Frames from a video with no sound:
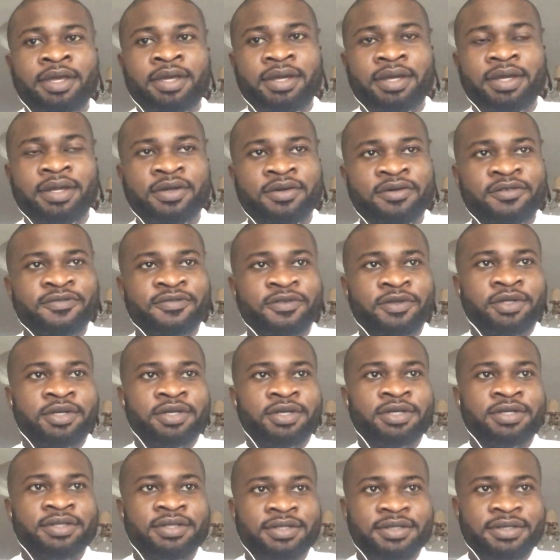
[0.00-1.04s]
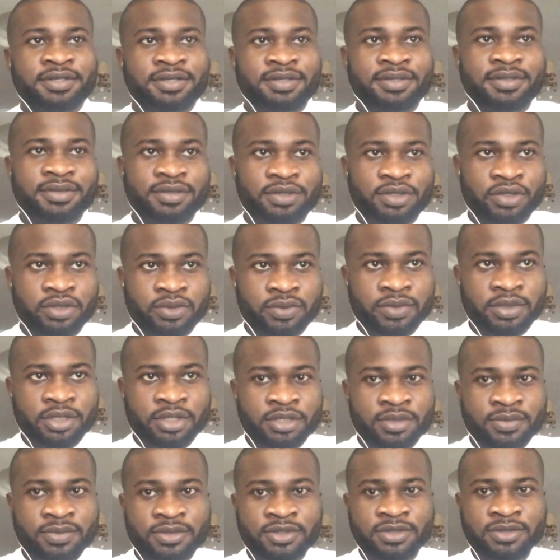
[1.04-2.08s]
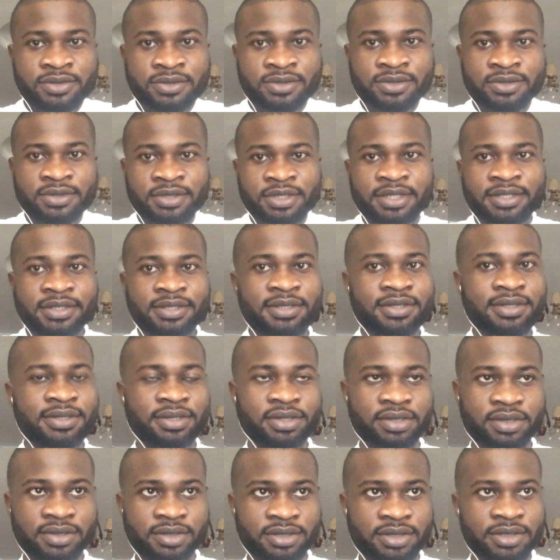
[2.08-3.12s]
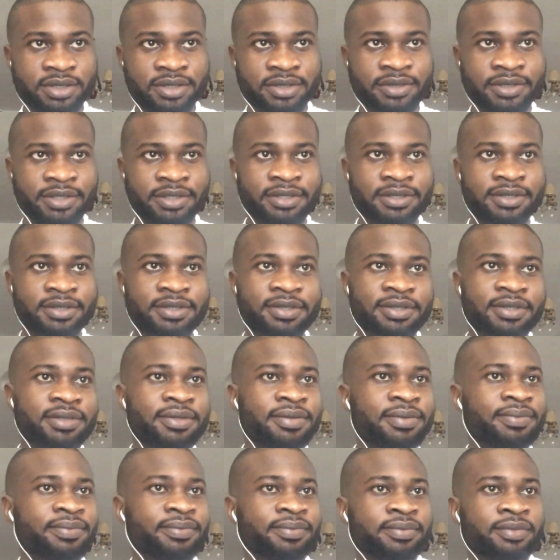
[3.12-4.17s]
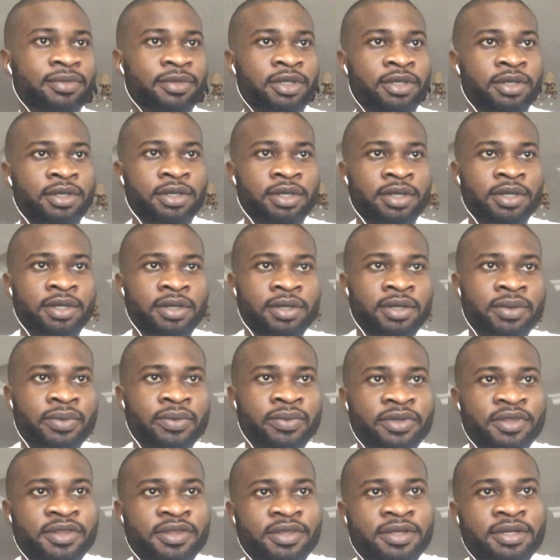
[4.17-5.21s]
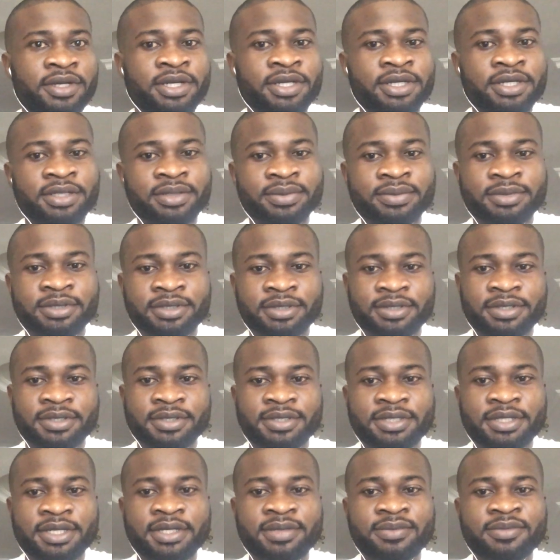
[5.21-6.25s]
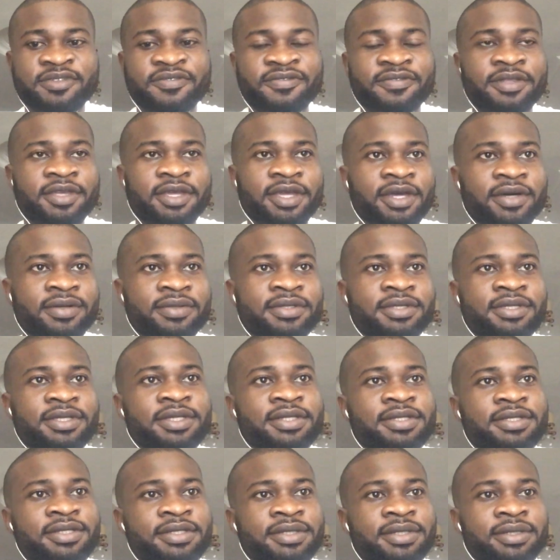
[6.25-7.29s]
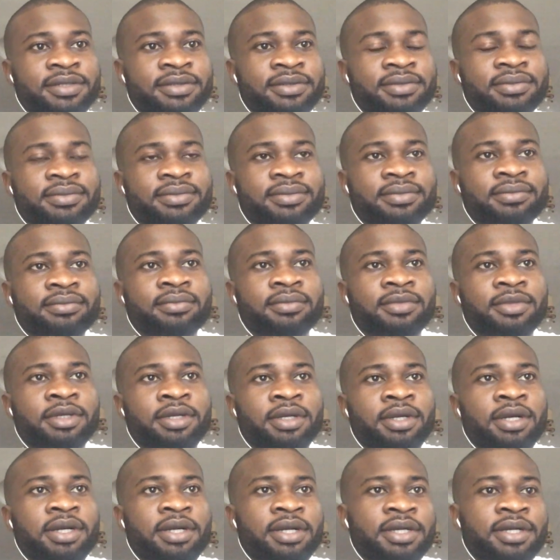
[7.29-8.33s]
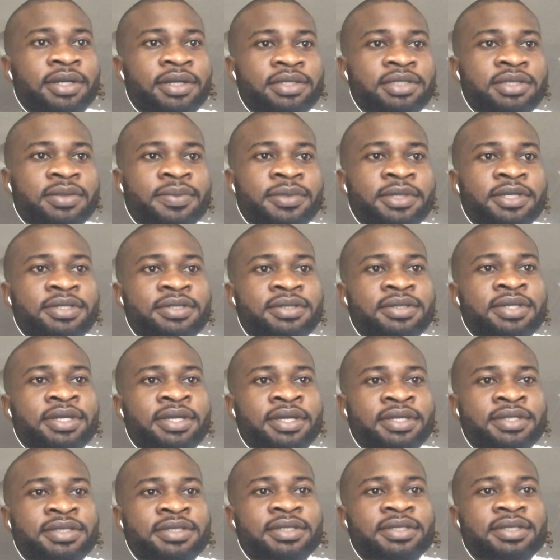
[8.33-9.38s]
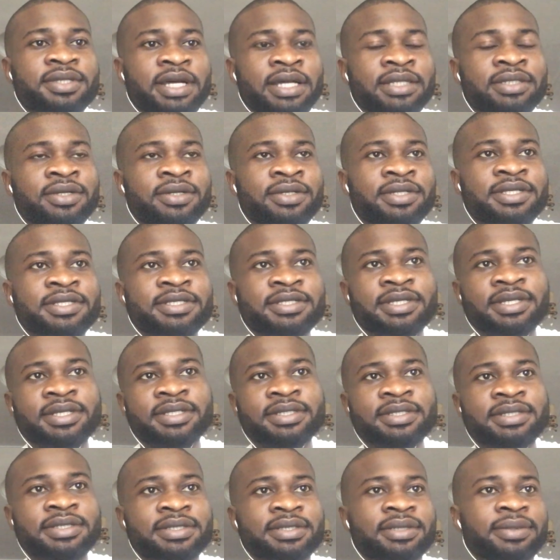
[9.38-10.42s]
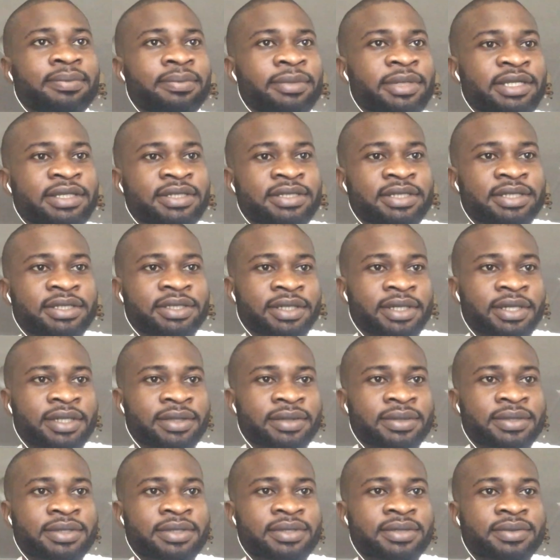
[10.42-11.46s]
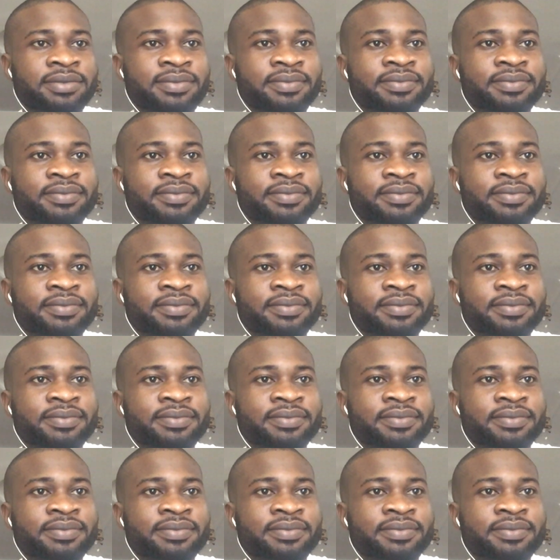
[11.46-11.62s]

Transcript: Hello, viewers. You're welcome to today's series with Dr. Sam of the Health Sentinel. And our topic today is adolescent mental health.